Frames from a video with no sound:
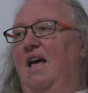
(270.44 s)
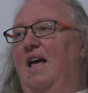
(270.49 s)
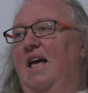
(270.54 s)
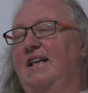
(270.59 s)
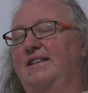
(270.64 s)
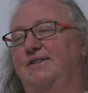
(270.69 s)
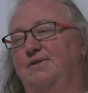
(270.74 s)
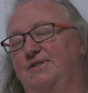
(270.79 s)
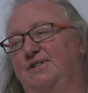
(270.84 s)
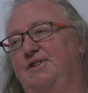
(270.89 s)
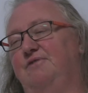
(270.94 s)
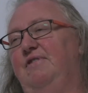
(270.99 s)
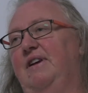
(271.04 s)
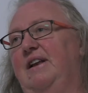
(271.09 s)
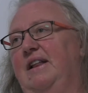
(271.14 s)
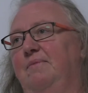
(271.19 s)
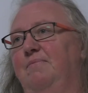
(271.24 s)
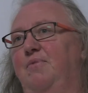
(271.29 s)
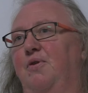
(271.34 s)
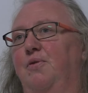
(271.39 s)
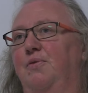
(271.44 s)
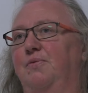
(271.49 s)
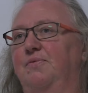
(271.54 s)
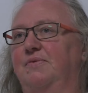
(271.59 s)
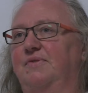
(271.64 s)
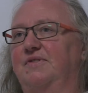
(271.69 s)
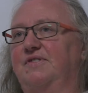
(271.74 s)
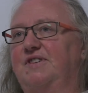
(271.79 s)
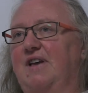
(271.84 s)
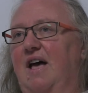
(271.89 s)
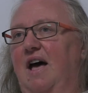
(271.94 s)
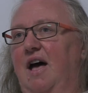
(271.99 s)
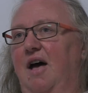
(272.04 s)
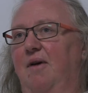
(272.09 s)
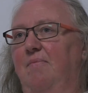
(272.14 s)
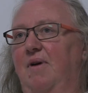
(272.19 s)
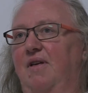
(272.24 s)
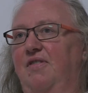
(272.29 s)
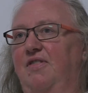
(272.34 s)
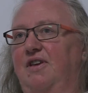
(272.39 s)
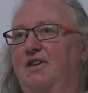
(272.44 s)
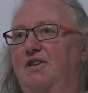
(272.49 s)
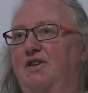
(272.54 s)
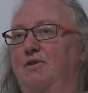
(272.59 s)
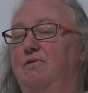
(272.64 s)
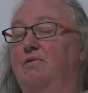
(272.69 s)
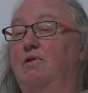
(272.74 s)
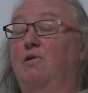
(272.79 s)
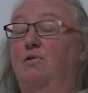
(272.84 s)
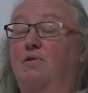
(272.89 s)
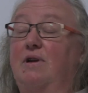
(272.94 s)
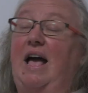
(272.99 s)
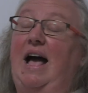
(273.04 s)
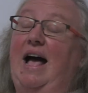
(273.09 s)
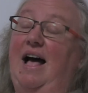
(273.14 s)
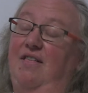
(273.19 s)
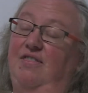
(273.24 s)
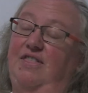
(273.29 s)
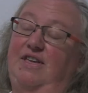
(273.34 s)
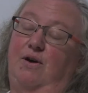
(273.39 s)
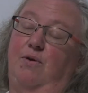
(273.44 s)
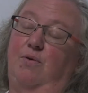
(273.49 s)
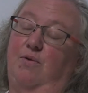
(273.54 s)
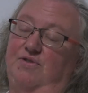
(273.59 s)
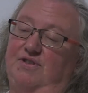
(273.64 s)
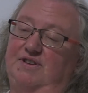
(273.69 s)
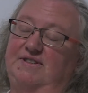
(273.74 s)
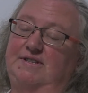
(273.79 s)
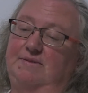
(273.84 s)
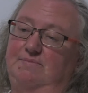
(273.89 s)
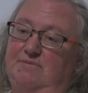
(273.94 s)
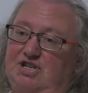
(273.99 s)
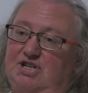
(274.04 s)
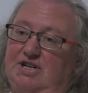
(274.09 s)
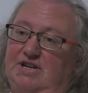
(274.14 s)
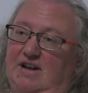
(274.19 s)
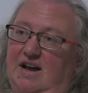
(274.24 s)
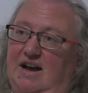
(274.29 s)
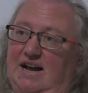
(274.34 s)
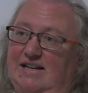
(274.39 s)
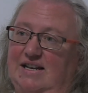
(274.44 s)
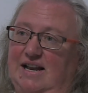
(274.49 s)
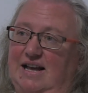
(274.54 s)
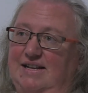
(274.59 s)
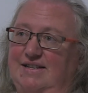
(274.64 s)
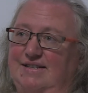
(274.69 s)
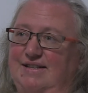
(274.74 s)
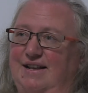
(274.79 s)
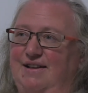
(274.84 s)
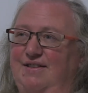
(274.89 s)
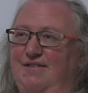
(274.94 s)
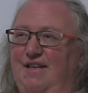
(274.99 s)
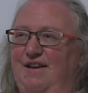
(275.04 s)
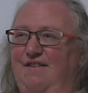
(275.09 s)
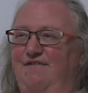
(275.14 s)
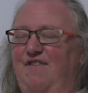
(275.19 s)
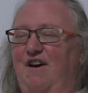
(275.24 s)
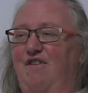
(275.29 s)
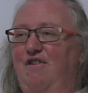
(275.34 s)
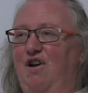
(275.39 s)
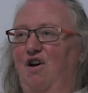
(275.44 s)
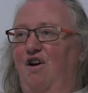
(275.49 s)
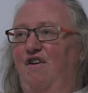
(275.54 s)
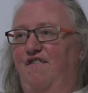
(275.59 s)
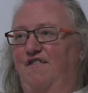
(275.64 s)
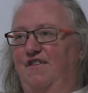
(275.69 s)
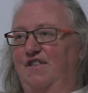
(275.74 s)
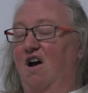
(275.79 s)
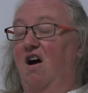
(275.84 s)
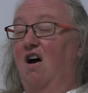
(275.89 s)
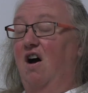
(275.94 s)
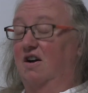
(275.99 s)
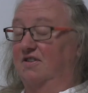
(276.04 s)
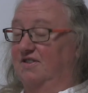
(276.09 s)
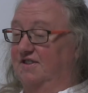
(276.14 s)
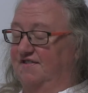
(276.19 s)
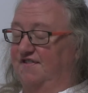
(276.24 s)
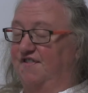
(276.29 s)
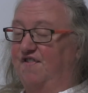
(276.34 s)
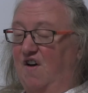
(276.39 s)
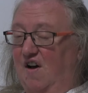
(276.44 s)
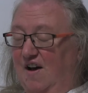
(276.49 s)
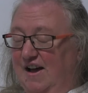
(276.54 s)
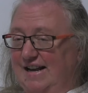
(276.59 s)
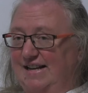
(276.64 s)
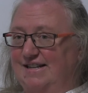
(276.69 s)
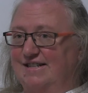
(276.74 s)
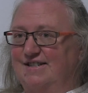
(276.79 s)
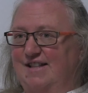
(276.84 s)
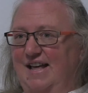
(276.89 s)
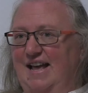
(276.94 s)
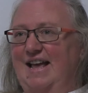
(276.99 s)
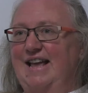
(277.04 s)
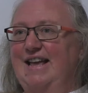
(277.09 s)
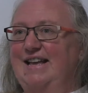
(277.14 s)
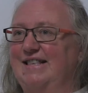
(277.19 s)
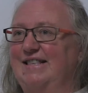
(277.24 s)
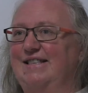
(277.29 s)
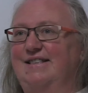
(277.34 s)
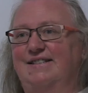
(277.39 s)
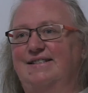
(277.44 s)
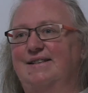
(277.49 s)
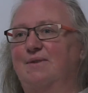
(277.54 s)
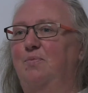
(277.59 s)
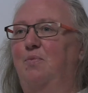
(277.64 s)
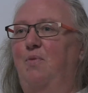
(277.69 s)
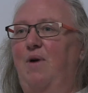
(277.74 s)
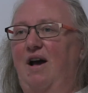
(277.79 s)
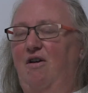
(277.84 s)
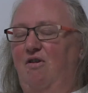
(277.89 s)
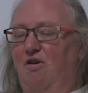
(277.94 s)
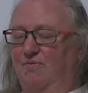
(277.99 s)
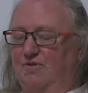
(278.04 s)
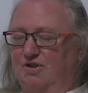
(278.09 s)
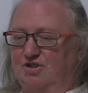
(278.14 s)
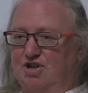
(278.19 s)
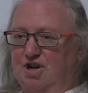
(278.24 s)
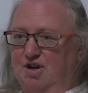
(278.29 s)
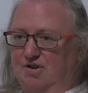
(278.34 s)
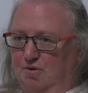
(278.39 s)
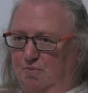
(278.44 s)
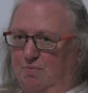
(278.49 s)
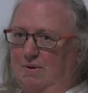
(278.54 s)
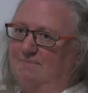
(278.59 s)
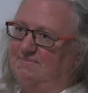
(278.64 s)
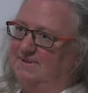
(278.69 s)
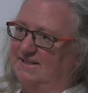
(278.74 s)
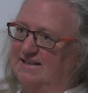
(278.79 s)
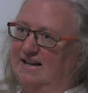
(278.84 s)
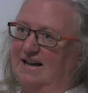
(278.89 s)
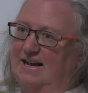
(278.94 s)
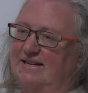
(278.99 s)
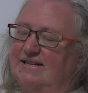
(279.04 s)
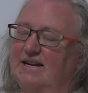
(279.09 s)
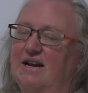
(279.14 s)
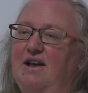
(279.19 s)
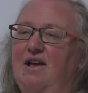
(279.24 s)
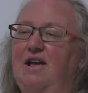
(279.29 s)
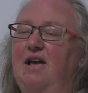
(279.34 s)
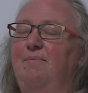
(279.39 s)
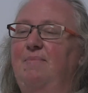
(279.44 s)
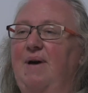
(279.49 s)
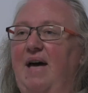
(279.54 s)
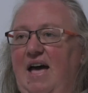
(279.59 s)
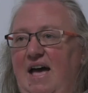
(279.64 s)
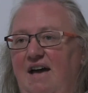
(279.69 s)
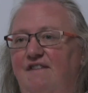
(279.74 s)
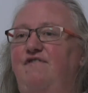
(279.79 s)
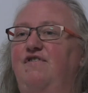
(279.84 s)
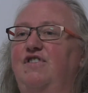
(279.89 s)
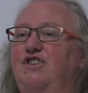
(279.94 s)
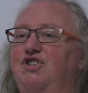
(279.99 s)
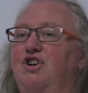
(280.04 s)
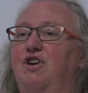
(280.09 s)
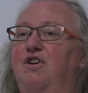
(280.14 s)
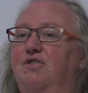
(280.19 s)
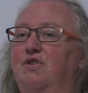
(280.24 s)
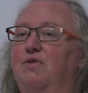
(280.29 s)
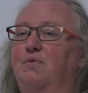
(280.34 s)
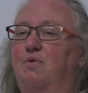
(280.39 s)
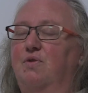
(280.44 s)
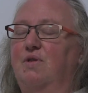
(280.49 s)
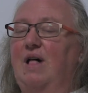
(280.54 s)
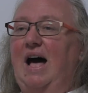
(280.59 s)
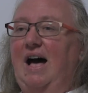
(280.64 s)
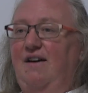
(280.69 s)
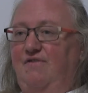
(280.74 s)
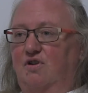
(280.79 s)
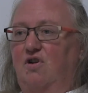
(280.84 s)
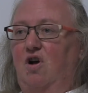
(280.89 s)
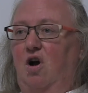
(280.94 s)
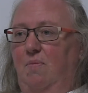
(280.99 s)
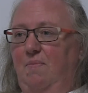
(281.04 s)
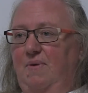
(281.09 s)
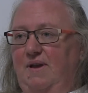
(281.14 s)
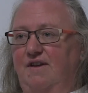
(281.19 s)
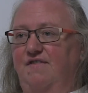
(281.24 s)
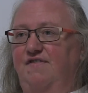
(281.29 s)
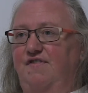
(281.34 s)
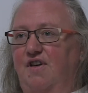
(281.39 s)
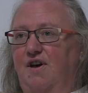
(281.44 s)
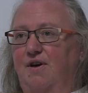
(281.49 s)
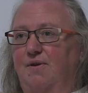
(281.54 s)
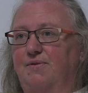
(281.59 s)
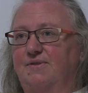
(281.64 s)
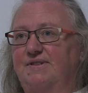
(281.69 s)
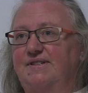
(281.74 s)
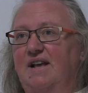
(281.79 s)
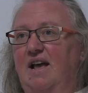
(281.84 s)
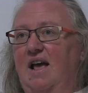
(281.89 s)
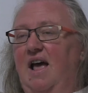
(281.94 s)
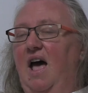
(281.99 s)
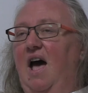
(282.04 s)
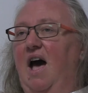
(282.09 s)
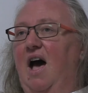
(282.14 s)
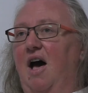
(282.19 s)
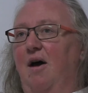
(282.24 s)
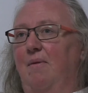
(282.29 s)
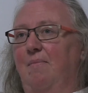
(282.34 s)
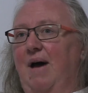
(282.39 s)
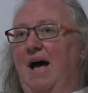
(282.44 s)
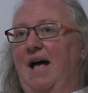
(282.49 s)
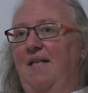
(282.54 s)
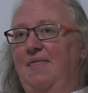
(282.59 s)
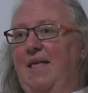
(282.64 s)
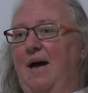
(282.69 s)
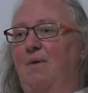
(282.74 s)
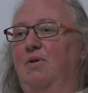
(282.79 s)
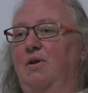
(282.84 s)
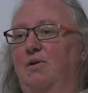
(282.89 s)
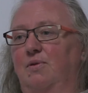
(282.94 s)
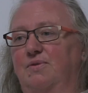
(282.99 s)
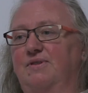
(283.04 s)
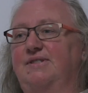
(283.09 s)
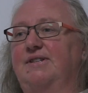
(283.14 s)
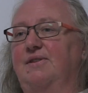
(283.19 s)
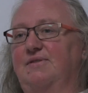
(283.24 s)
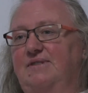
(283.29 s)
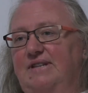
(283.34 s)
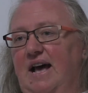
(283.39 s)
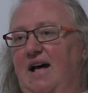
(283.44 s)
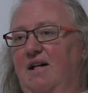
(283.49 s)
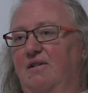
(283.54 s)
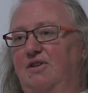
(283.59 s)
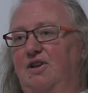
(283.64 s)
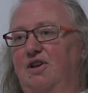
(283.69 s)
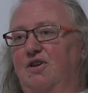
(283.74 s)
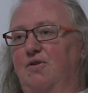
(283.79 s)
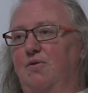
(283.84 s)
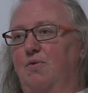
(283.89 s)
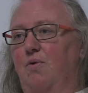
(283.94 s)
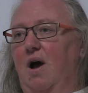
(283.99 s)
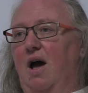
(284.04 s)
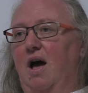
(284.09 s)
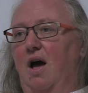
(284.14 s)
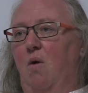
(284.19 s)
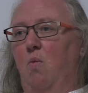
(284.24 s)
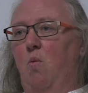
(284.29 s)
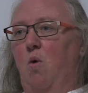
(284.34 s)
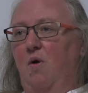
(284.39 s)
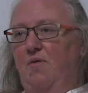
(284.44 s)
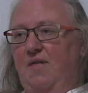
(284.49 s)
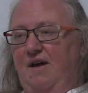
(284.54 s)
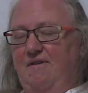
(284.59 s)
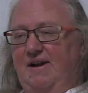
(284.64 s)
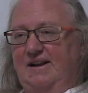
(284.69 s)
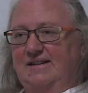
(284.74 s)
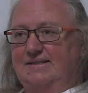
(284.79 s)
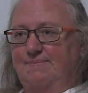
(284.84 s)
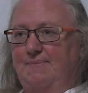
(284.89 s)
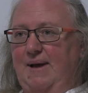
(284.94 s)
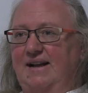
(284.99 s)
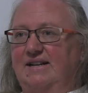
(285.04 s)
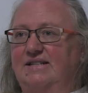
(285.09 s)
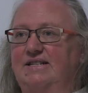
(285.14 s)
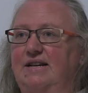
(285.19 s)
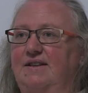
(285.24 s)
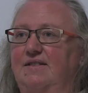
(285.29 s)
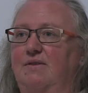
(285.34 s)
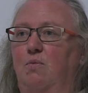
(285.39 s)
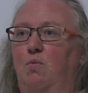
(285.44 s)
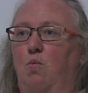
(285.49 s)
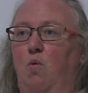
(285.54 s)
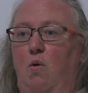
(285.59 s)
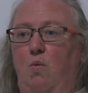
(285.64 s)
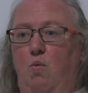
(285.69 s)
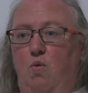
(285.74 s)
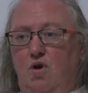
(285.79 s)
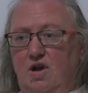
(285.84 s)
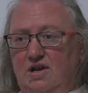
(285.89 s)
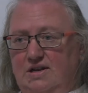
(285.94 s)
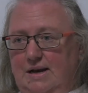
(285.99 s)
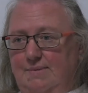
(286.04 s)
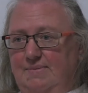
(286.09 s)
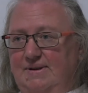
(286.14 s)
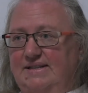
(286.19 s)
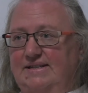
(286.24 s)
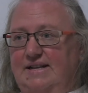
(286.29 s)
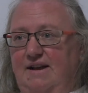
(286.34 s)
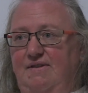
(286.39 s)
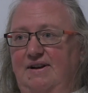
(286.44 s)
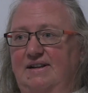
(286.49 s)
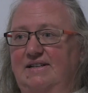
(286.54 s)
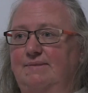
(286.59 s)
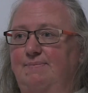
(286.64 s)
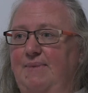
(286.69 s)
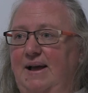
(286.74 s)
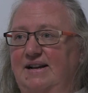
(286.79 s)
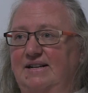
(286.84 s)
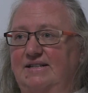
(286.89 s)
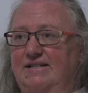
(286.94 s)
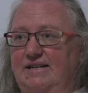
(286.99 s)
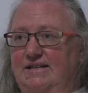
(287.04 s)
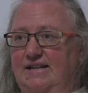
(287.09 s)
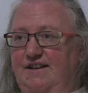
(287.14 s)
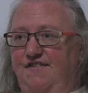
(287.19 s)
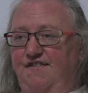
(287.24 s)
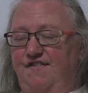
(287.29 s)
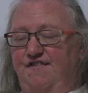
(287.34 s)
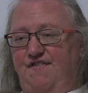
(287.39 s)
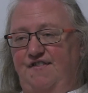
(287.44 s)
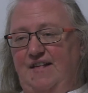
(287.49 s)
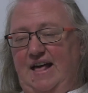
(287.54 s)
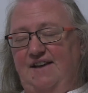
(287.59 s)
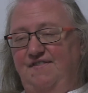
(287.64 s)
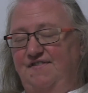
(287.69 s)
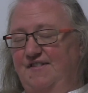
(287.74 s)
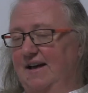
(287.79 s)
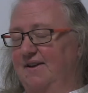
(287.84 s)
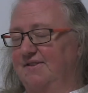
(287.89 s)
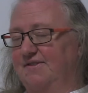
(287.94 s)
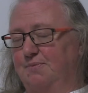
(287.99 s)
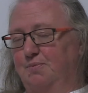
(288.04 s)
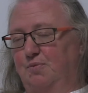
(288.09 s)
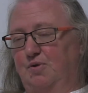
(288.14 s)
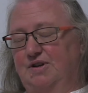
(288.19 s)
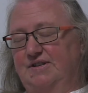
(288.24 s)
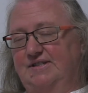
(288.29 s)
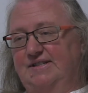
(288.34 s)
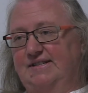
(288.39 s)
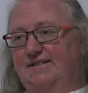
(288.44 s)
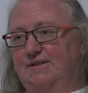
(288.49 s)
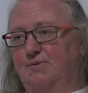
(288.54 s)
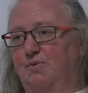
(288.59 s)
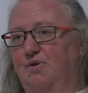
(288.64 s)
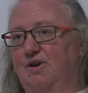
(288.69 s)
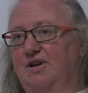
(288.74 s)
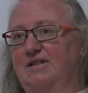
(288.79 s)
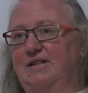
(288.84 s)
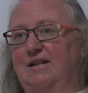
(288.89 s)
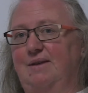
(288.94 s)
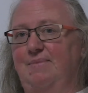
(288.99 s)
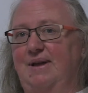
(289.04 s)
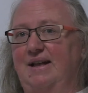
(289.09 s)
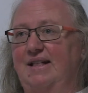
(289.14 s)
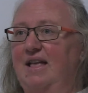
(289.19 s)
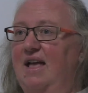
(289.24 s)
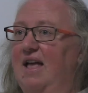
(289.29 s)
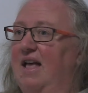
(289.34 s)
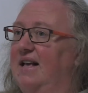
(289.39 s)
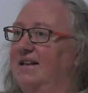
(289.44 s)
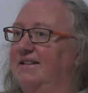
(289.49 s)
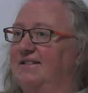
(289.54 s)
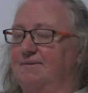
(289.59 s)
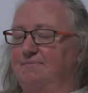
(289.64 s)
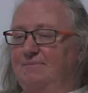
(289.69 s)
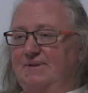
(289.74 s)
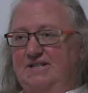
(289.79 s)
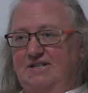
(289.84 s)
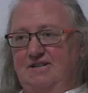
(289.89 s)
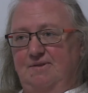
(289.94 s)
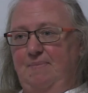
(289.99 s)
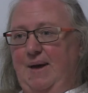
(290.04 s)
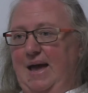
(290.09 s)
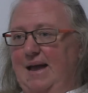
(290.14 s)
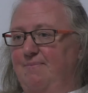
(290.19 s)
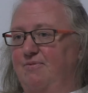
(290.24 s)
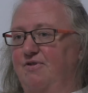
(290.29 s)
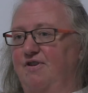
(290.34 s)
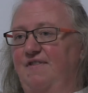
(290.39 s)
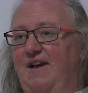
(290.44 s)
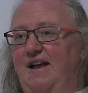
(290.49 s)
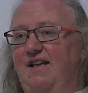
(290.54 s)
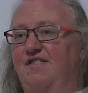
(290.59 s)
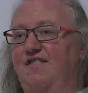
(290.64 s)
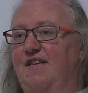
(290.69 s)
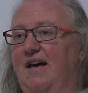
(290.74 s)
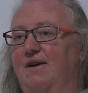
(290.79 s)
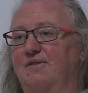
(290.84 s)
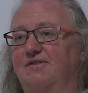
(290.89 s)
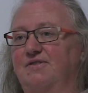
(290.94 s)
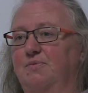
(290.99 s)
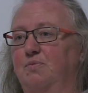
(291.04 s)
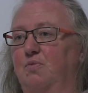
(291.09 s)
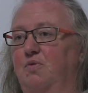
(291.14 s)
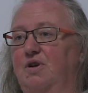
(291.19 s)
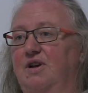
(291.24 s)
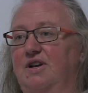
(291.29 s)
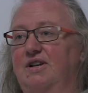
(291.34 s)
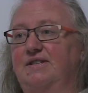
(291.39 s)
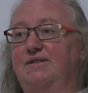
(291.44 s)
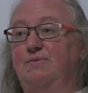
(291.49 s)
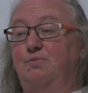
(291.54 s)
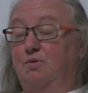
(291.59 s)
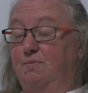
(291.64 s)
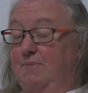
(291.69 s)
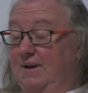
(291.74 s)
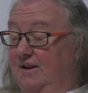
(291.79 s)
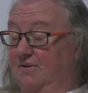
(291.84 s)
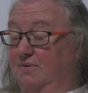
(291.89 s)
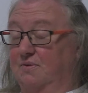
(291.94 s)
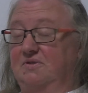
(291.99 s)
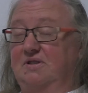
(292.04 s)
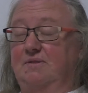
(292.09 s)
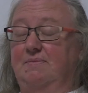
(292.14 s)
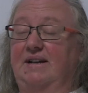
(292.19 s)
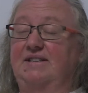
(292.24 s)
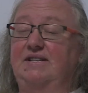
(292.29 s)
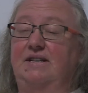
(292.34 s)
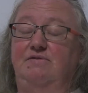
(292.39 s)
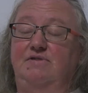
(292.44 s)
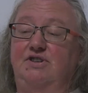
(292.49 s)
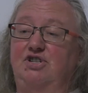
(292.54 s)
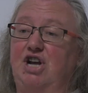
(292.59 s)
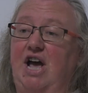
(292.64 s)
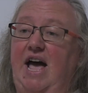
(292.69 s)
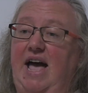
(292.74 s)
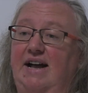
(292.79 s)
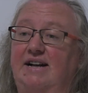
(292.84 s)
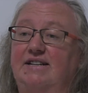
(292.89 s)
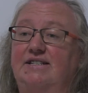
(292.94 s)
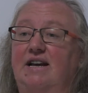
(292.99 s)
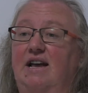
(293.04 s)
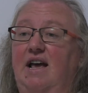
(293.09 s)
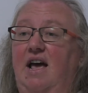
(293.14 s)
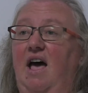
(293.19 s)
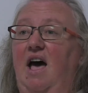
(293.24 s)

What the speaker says: It's also really important that you look at the author submission guidelines. They're very often hard to find. They're hidden somewhere on the journal website, but every journal will have a copy of those. And that will also tell you what they're expecting, what word limits they're expecting. If 5,000 words is the word limit, submitting a paper of 8,000 words will be an automatic reject.